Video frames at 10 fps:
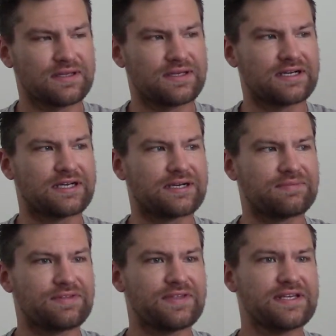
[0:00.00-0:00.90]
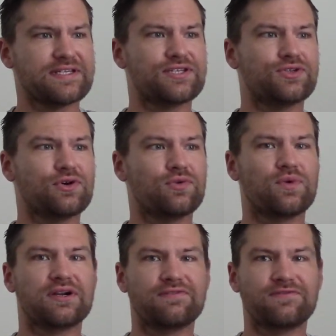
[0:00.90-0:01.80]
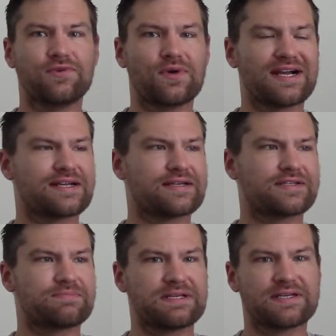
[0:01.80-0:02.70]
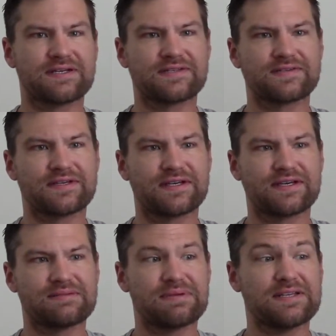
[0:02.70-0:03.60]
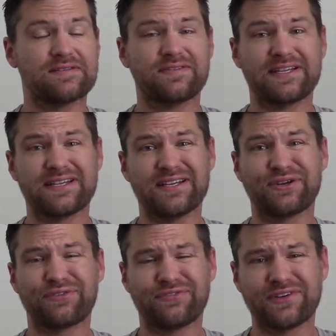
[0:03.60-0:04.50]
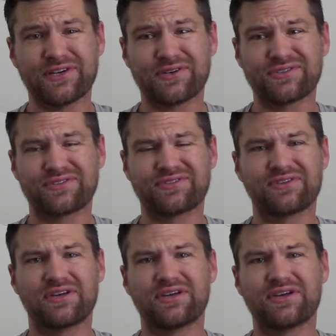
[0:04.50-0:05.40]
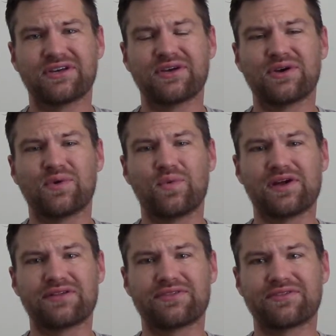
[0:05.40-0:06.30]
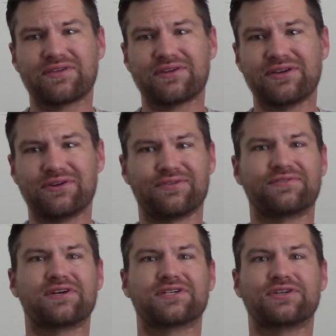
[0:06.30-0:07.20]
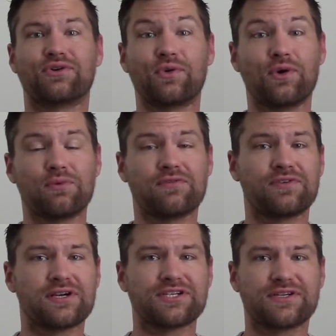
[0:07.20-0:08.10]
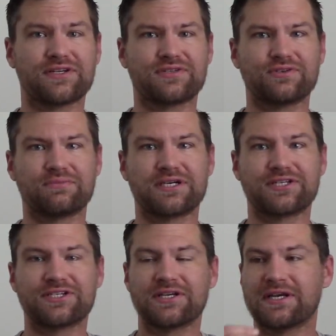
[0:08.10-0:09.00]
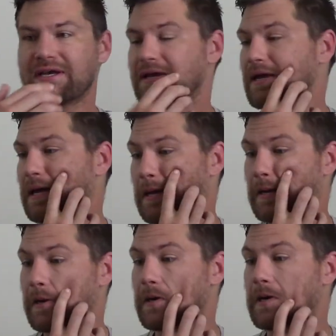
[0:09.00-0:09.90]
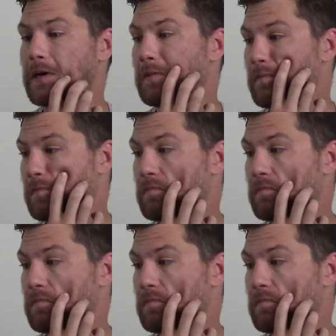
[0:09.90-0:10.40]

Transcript: uh, the thing is, you don't want a full agonist because uh, basically it interferes with your fun your normal functioning too much, and um,